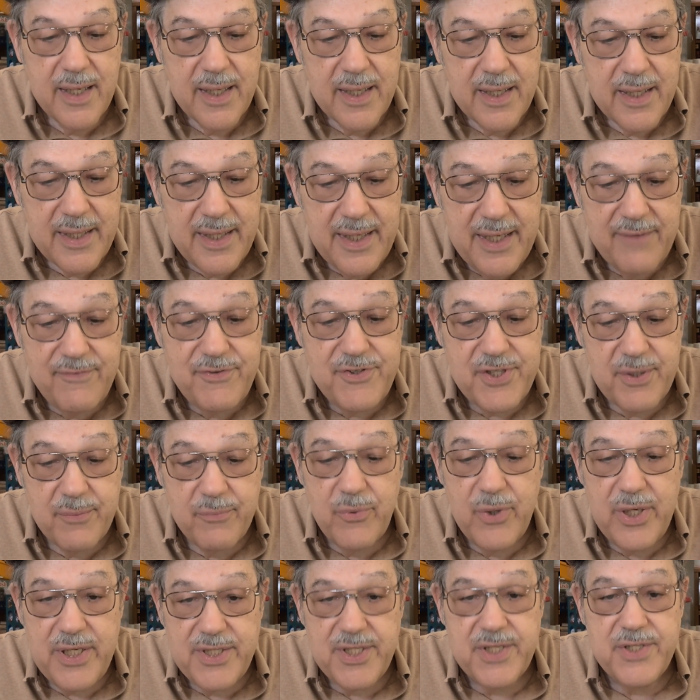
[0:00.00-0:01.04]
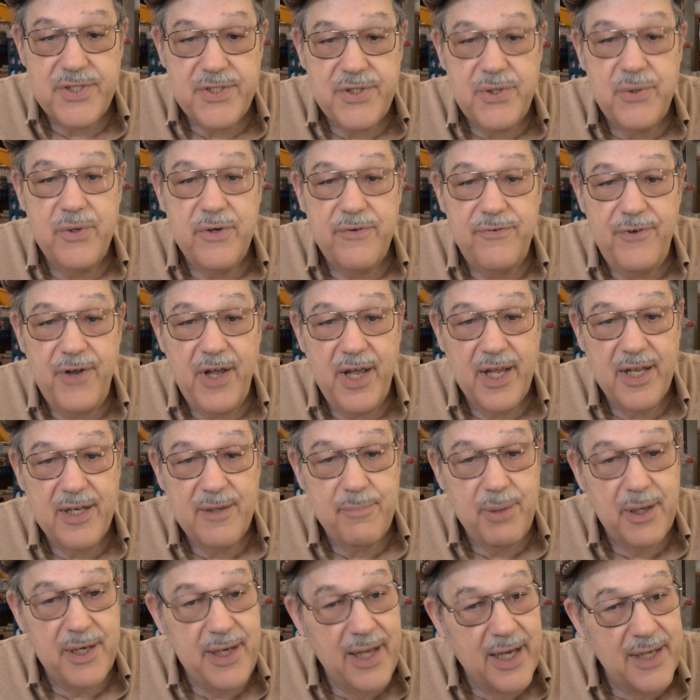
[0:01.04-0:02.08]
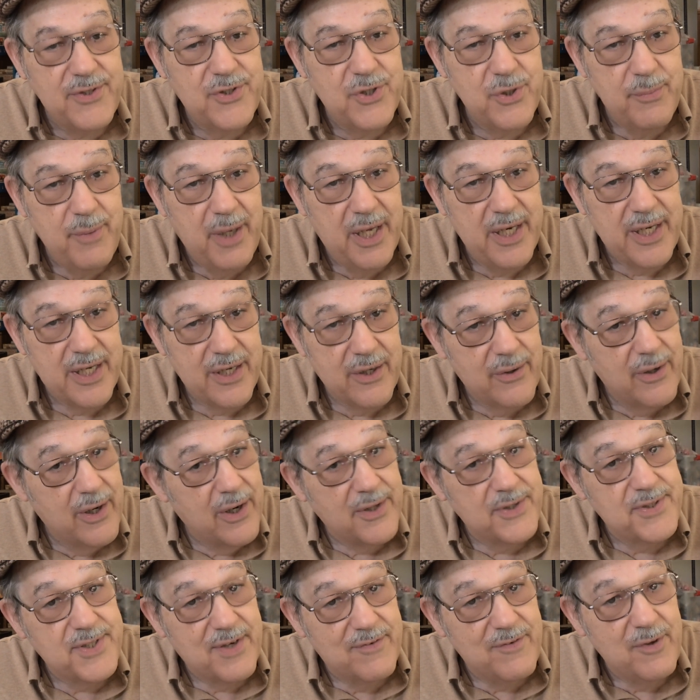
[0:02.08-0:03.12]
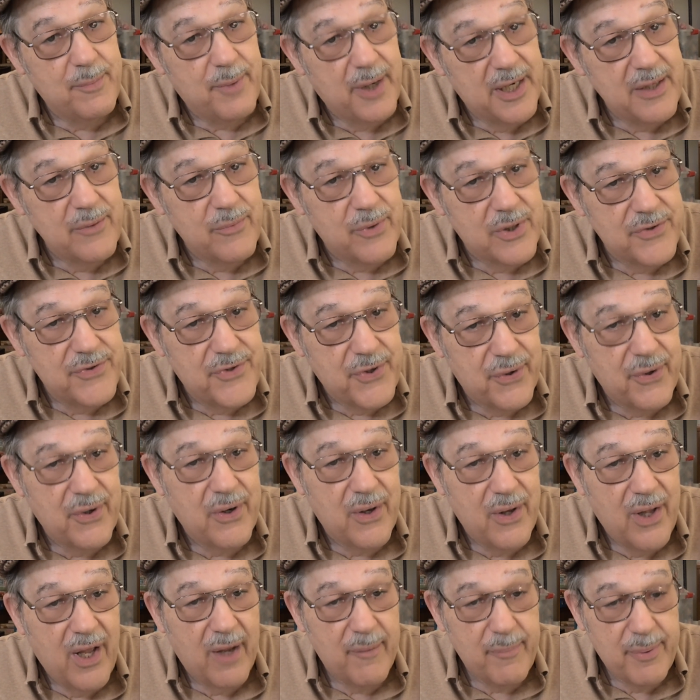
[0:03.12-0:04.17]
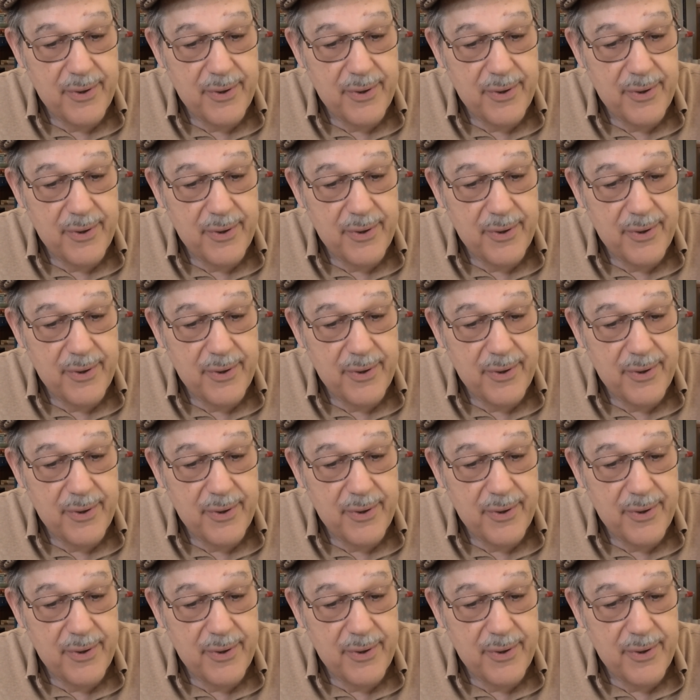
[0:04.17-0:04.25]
give some reasons to defend, but not too many, or else everybody will turtle up.